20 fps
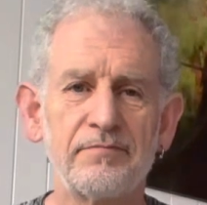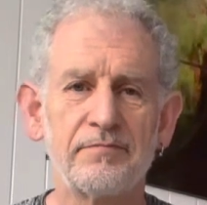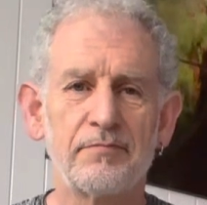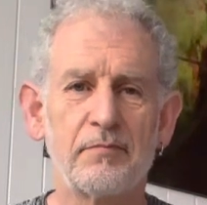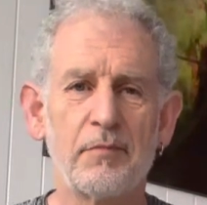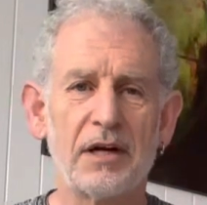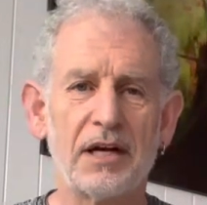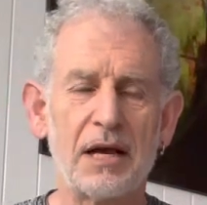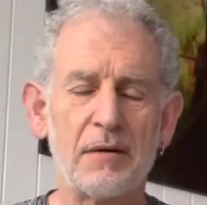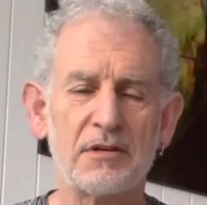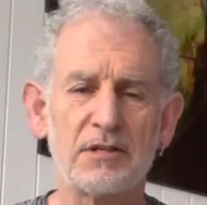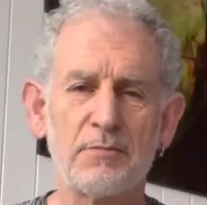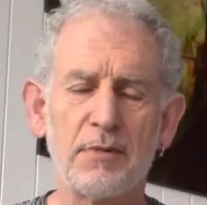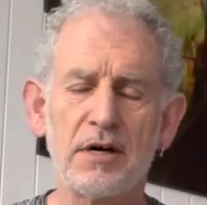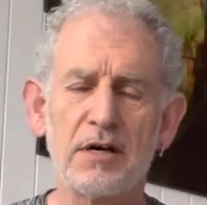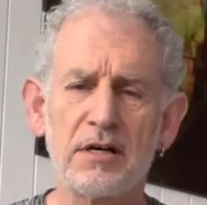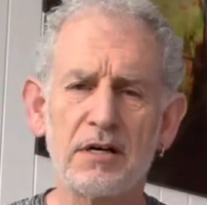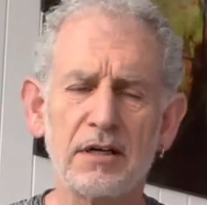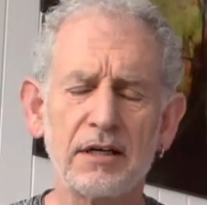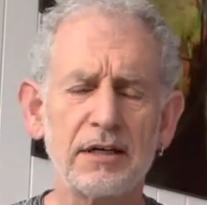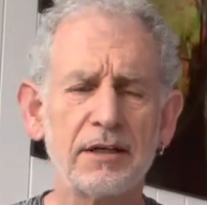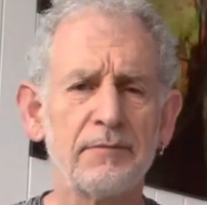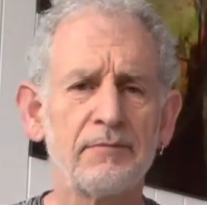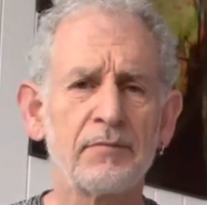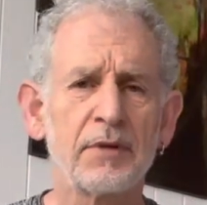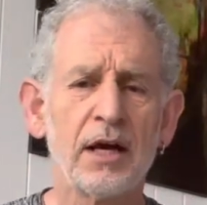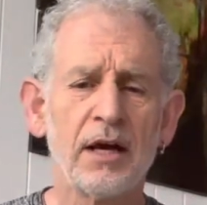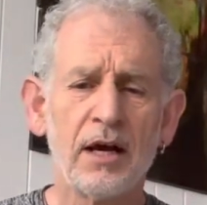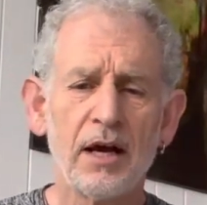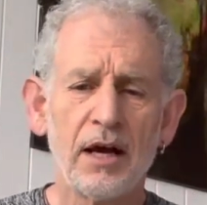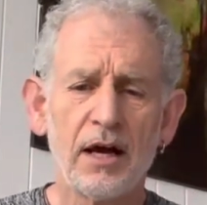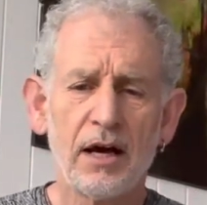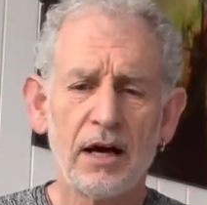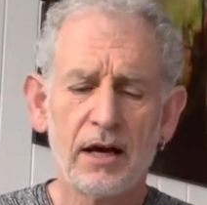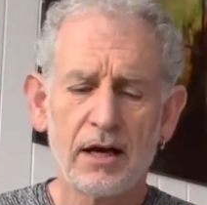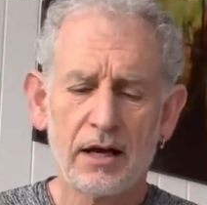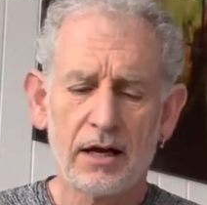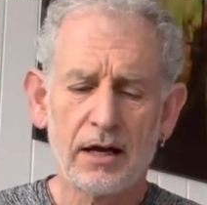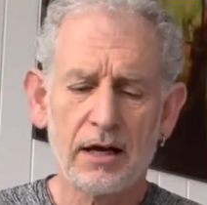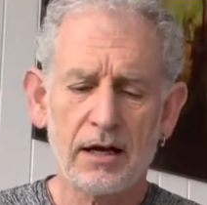My name is Mark.
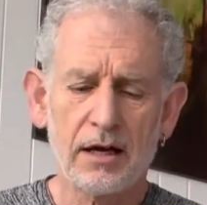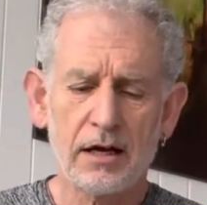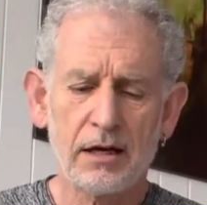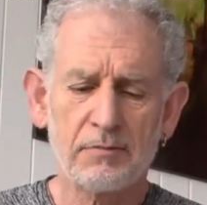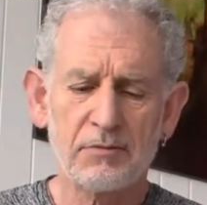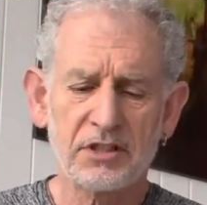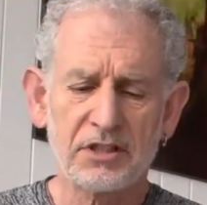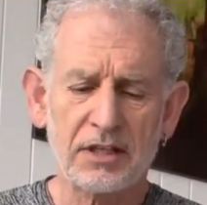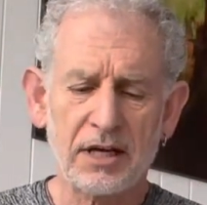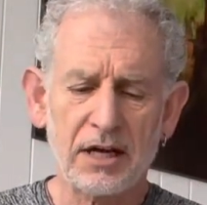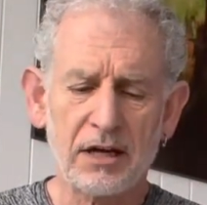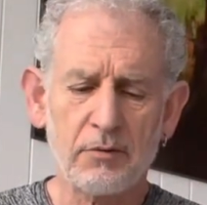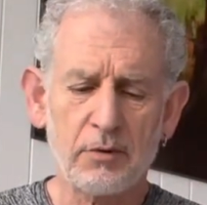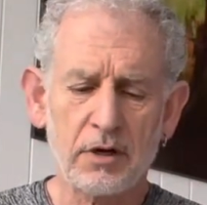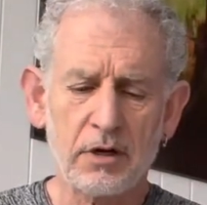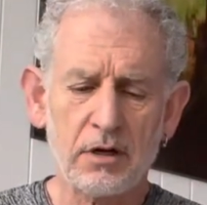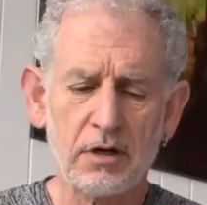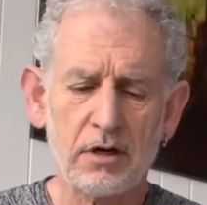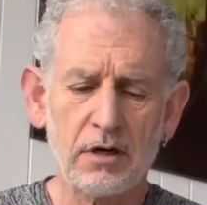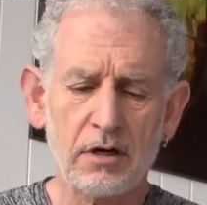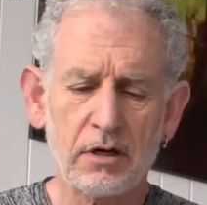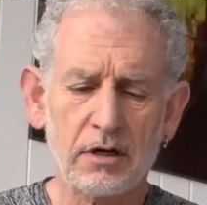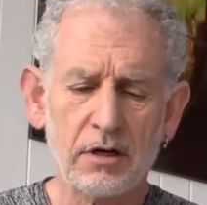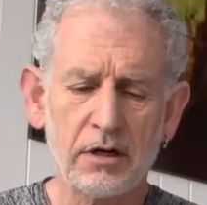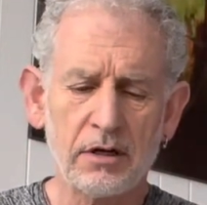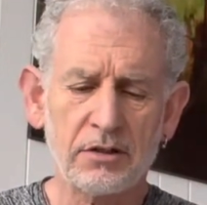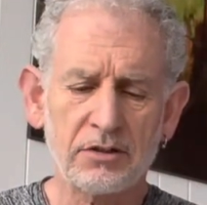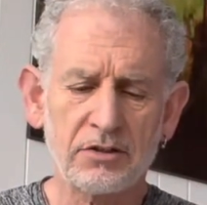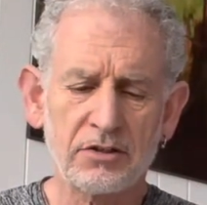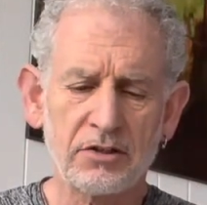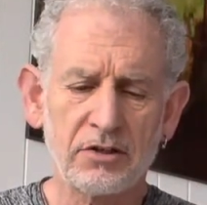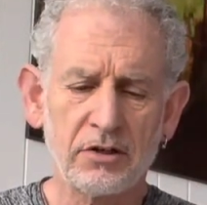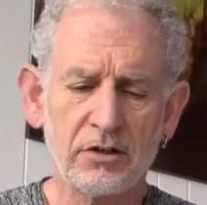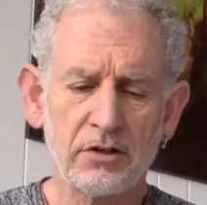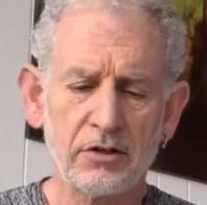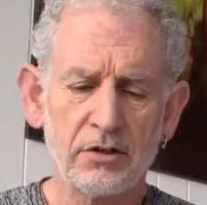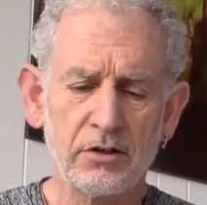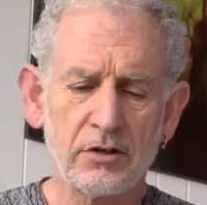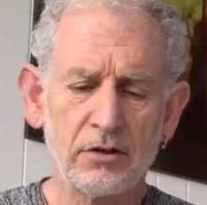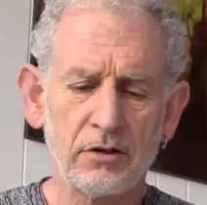Today we are going
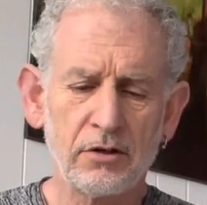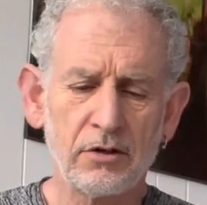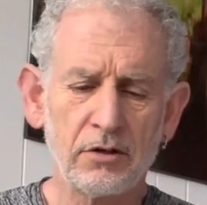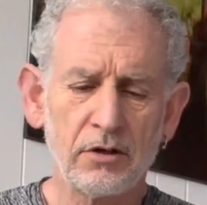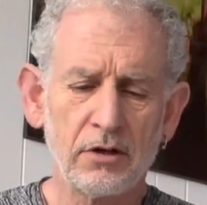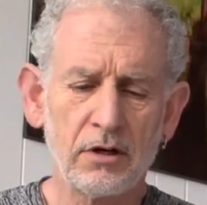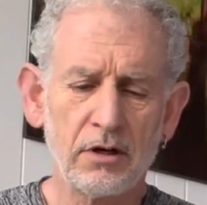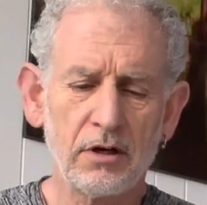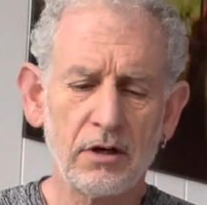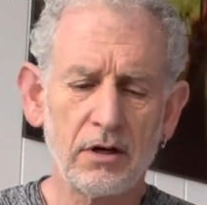to